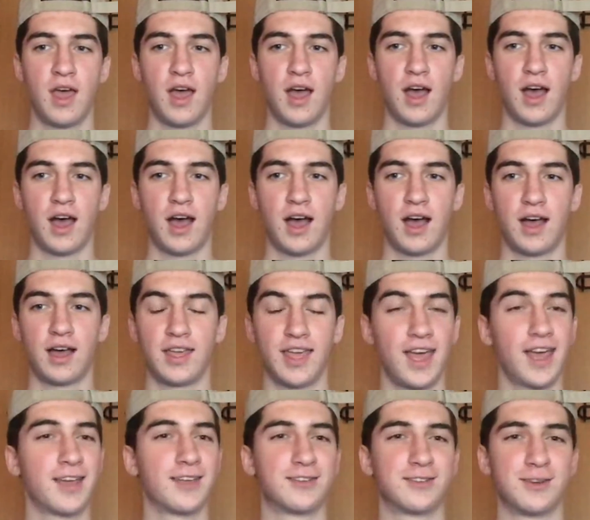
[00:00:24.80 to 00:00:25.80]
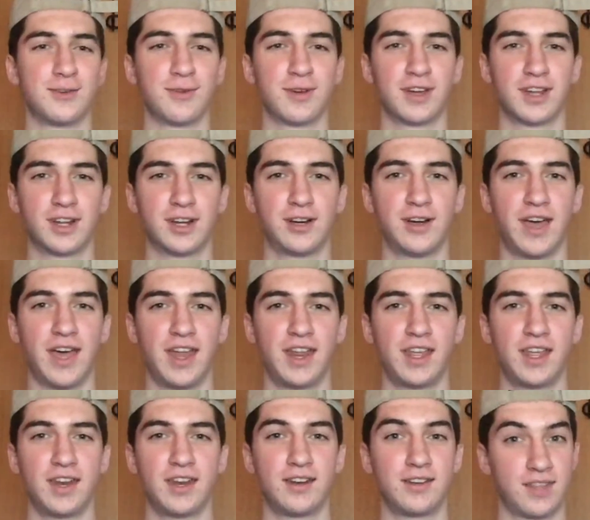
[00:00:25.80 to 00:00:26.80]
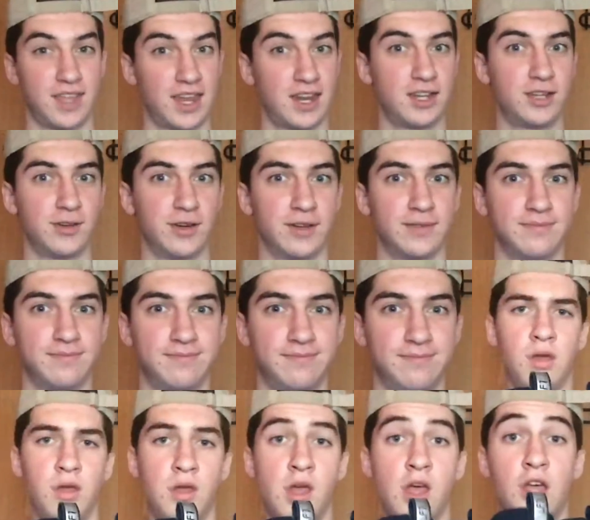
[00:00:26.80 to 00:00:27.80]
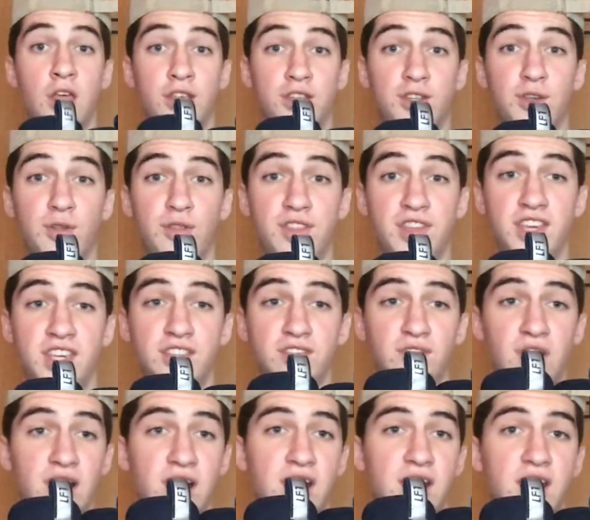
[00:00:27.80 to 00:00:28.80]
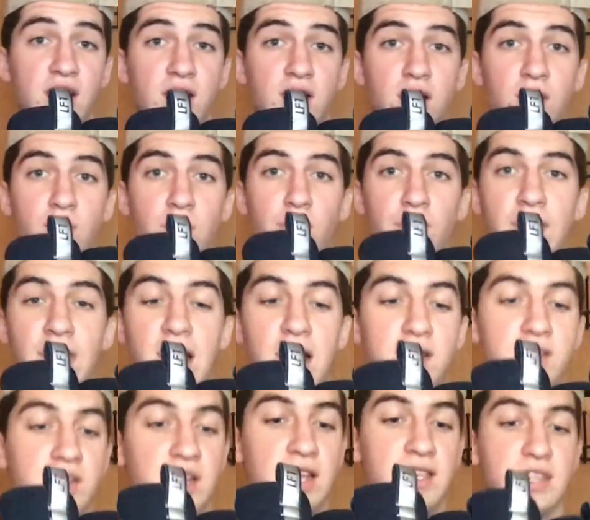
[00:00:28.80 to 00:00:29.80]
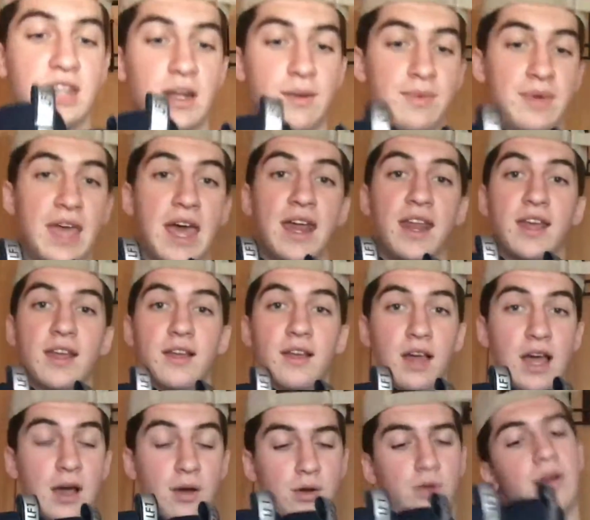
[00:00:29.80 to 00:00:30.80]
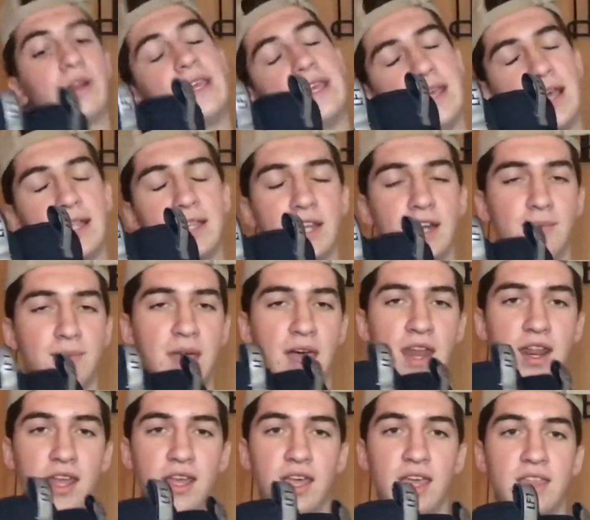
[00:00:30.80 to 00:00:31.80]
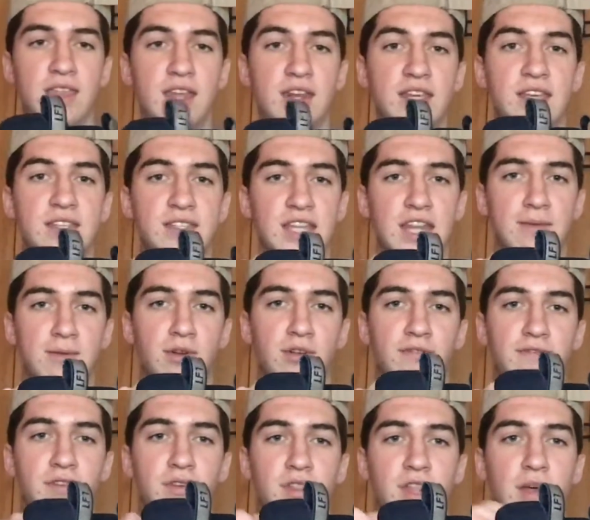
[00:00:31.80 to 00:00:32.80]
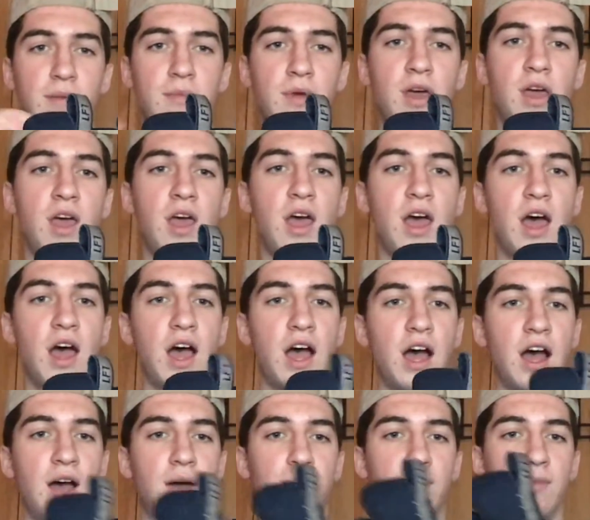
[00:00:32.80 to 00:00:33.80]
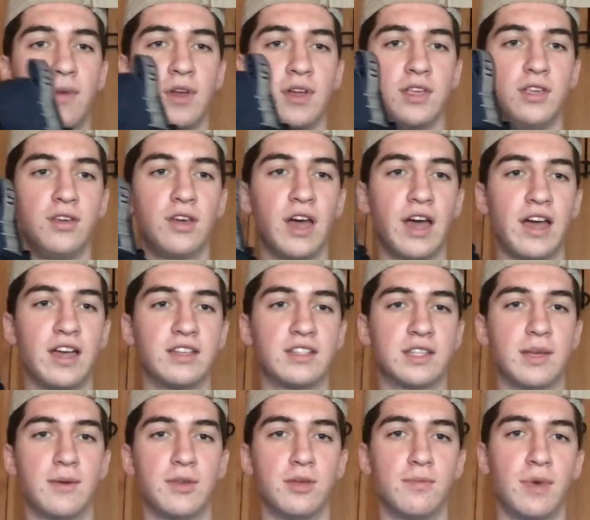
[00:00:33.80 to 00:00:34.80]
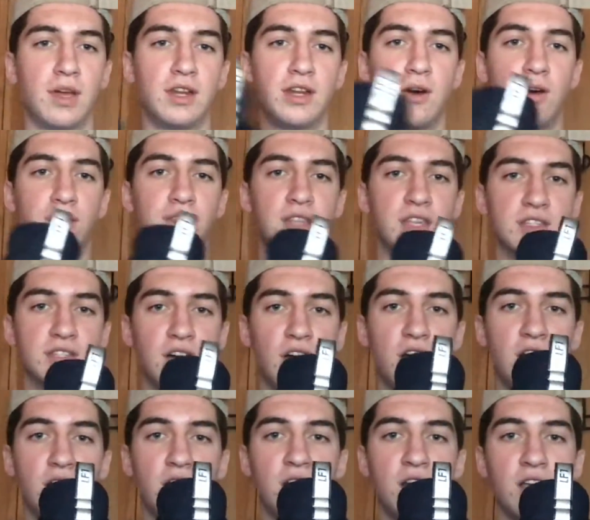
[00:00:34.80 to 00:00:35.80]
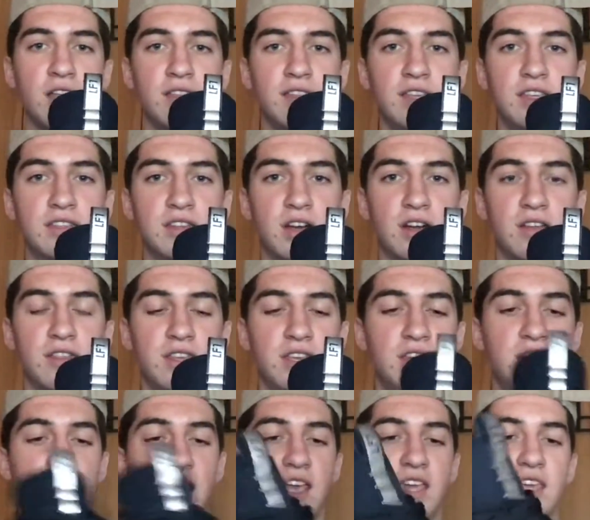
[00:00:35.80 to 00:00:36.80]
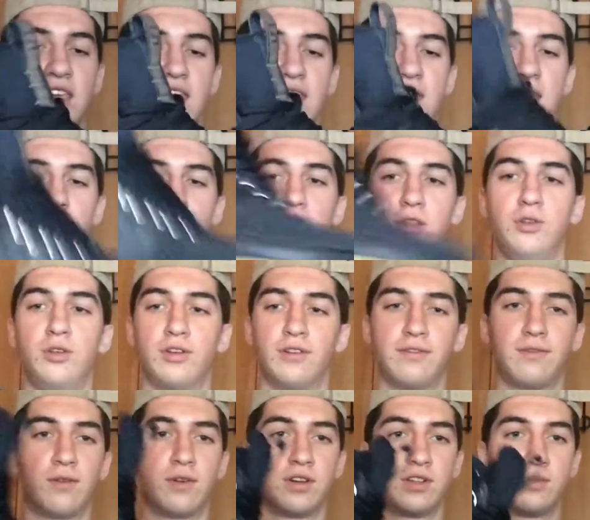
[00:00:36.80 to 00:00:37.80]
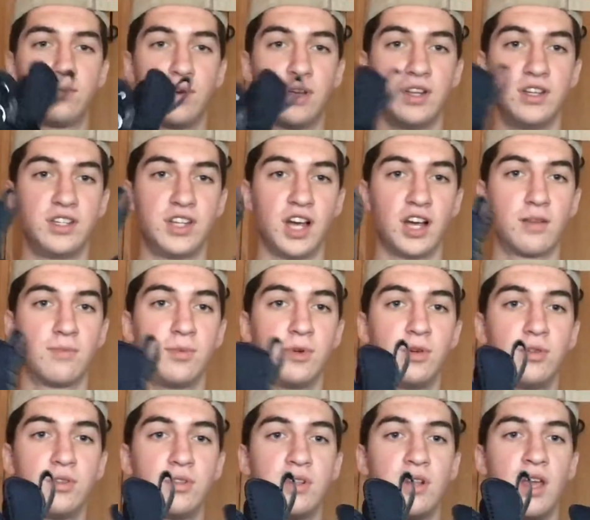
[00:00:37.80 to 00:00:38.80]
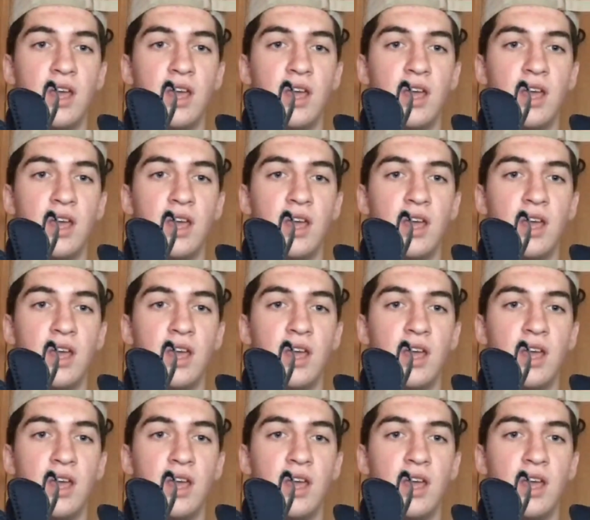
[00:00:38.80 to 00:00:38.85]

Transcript: Yeah, so we're going to go ahead and get into it. So these right here are what we actually ended up getting, or he ended up getting, and then he's letting me review them. You guys, some of you might know what these are. These are the Nike Lunar Force 1 Duckboot.